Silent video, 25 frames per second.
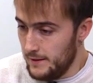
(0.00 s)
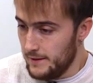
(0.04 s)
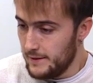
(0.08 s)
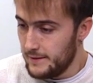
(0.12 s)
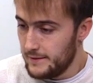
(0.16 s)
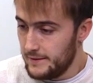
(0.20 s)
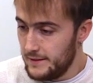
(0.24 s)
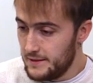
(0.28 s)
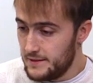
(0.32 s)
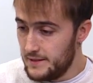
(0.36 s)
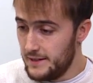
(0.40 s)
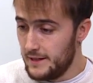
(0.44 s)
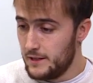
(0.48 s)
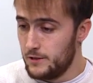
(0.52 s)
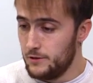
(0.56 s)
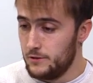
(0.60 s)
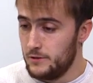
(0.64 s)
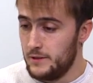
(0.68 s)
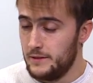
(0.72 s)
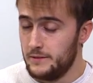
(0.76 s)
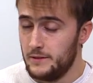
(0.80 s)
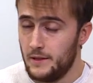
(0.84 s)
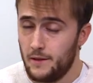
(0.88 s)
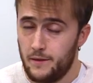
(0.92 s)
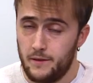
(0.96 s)
The
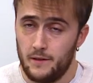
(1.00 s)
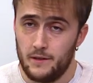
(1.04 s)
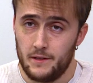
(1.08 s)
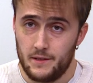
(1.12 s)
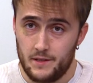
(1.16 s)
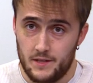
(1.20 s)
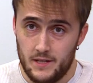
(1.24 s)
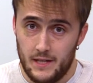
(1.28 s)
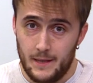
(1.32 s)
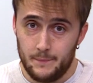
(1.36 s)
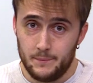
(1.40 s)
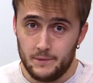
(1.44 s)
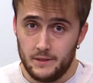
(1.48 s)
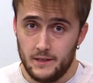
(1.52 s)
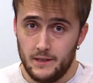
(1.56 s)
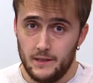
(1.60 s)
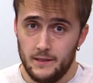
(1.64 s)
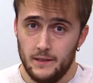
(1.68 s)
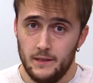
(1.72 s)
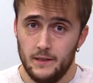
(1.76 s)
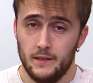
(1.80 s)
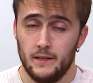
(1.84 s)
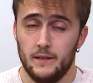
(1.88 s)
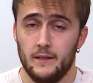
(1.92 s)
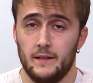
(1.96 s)
second and the third
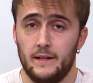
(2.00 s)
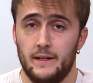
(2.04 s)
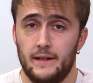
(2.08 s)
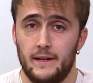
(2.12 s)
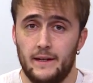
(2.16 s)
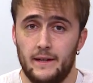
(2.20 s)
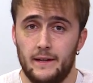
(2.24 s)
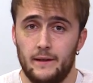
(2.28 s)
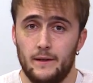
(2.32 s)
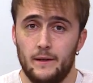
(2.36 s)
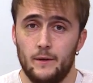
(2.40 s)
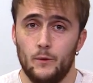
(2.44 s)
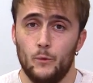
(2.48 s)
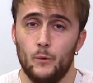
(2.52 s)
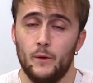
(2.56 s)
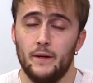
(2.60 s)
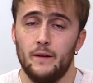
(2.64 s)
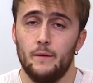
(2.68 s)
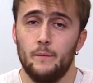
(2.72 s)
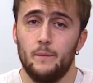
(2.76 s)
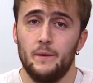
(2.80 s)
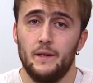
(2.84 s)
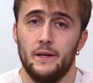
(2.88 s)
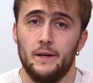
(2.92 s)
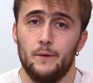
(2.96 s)
chapter
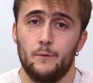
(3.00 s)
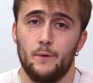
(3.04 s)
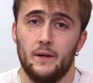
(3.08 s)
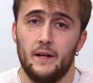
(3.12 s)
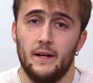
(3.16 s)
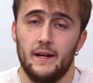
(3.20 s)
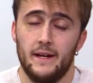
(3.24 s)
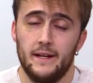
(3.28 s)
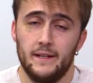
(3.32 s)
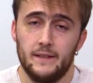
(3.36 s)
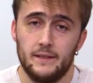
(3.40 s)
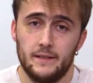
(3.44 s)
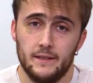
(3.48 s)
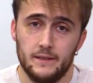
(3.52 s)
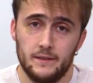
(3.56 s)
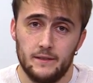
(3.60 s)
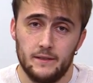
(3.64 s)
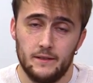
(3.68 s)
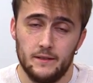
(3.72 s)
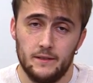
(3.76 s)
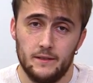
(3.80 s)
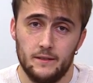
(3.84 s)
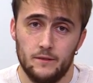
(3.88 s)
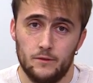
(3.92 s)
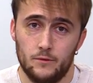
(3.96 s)
will be
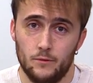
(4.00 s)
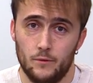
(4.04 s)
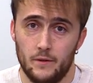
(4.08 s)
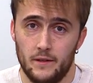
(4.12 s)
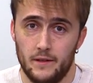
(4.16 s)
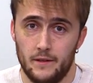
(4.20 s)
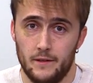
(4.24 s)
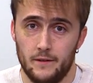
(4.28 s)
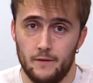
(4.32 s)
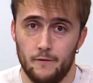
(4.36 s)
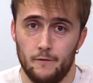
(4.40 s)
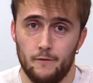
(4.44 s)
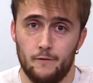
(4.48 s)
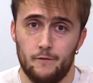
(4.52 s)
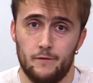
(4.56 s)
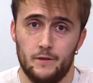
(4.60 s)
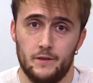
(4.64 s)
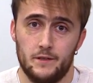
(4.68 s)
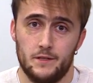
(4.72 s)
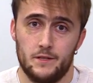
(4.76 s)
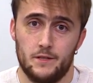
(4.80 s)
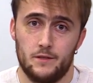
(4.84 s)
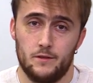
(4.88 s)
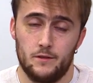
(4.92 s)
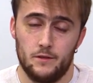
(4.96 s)
related into the
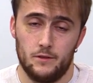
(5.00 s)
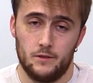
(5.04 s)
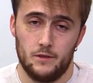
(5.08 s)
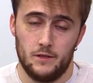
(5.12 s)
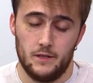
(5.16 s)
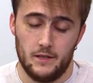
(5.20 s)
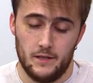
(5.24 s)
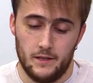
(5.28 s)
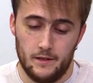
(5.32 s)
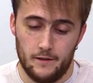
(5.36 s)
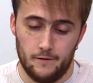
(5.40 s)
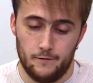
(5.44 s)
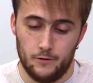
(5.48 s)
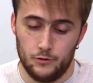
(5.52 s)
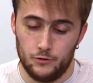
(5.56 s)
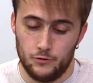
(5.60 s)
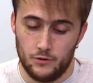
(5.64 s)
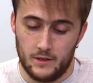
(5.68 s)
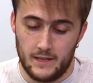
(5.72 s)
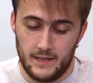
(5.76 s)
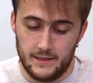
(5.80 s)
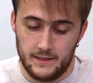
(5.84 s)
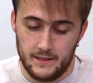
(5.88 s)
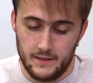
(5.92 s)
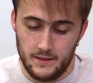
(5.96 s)
first
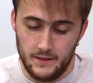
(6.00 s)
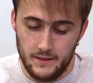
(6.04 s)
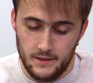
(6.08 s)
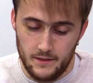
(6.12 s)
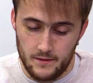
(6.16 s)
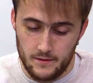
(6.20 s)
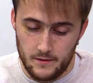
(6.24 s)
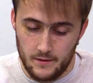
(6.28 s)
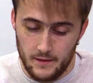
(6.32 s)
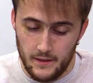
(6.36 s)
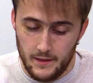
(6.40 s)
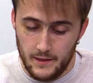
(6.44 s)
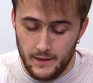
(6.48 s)
photocatalyst.